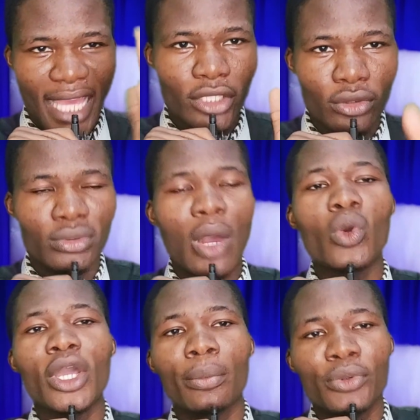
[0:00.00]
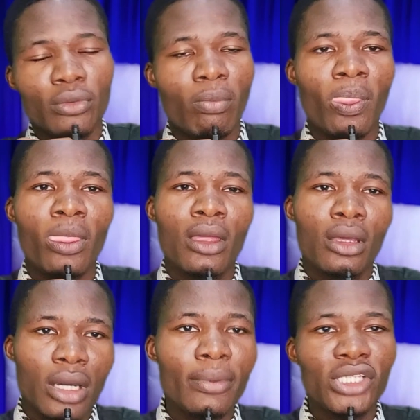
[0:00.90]
like you that will help you.
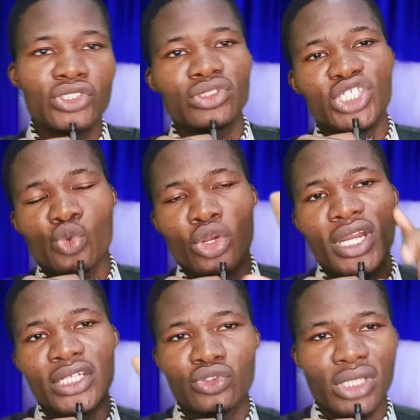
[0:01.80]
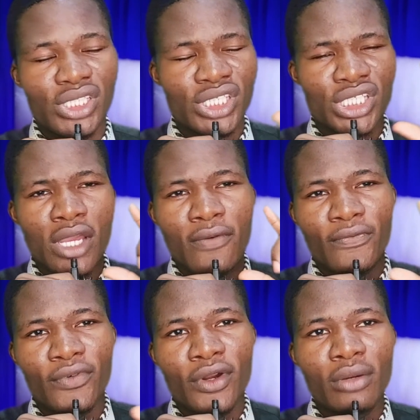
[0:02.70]
God bless you. This is 102 lessons
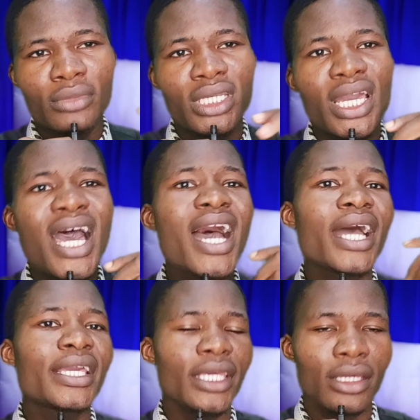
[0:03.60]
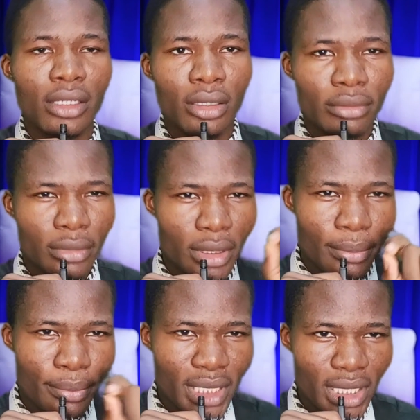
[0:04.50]
from the High Income
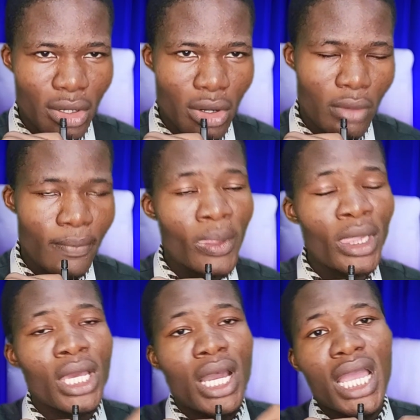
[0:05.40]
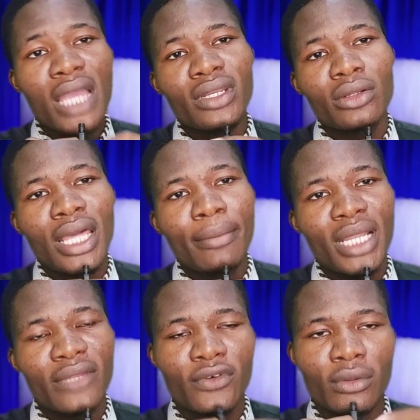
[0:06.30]
Planner. I have an online
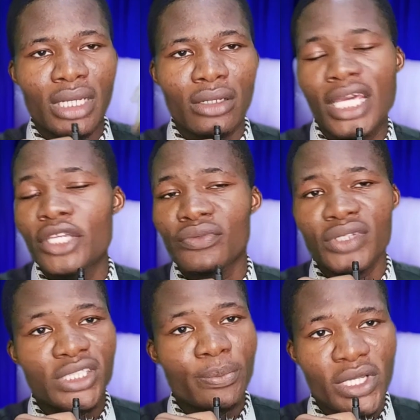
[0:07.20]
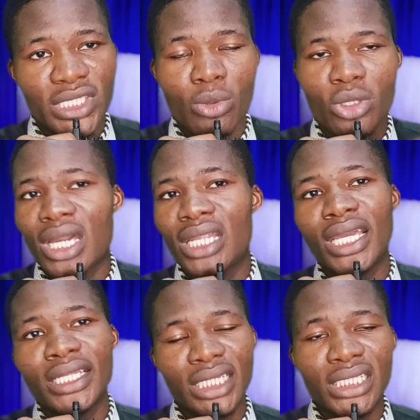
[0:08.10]
platform, an online university per se, where you
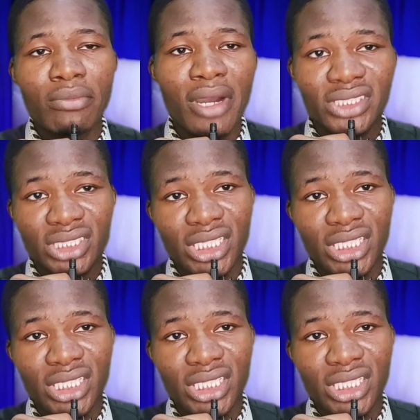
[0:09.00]
can learn in-demand